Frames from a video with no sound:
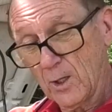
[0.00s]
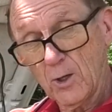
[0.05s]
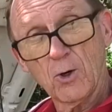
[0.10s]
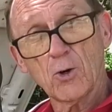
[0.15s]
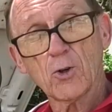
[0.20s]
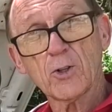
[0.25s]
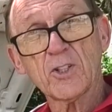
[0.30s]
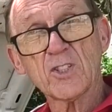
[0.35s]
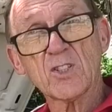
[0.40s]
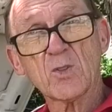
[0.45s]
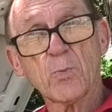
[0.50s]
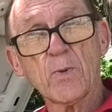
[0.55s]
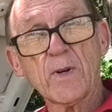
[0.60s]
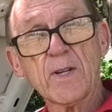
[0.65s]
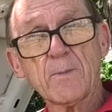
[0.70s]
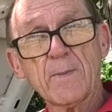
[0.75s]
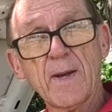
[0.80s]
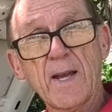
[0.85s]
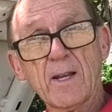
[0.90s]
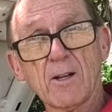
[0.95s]
hook your
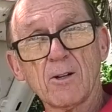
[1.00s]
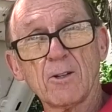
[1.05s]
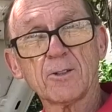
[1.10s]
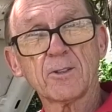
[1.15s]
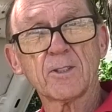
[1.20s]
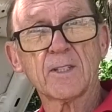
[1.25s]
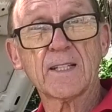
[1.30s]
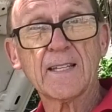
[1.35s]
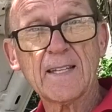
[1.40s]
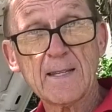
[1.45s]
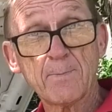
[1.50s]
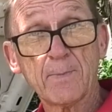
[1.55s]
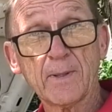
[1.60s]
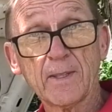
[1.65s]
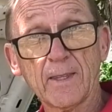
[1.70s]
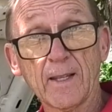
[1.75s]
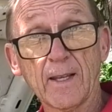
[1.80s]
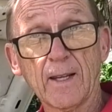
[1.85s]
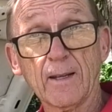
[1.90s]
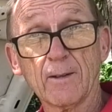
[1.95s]
spring back on to keep it
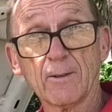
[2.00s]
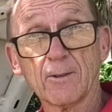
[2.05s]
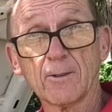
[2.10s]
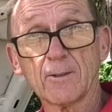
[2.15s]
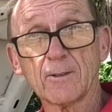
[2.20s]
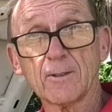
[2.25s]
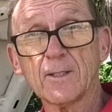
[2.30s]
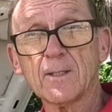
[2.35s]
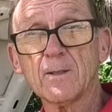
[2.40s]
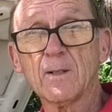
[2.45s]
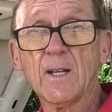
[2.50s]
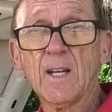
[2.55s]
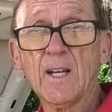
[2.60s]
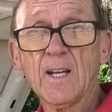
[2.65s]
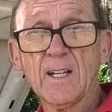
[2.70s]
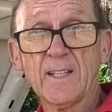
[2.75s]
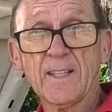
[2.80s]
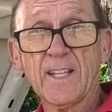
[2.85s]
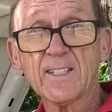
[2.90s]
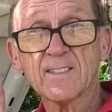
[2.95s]
there, all right?
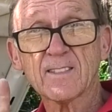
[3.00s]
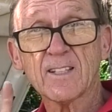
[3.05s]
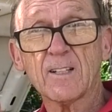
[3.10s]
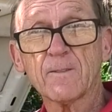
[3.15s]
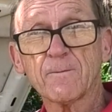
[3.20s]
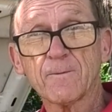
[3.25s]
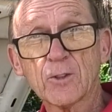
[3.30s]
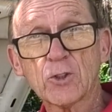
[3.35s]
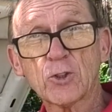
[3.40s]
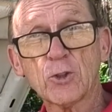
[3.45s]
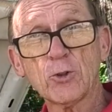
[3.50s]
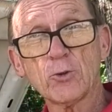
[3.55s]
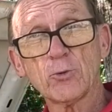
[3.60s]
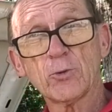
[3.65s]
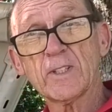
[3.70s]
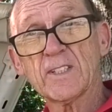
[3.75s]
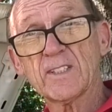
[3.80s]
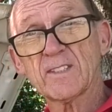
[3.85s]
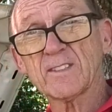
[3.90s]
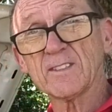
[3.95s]
And that's done for two
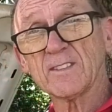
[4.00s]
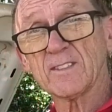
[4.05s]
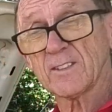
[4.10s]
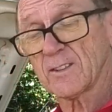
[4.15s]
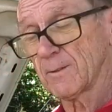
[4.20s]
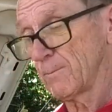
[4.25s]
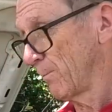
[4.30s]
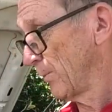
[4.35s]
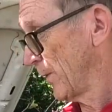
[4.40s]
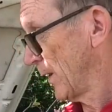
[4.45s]
reasons.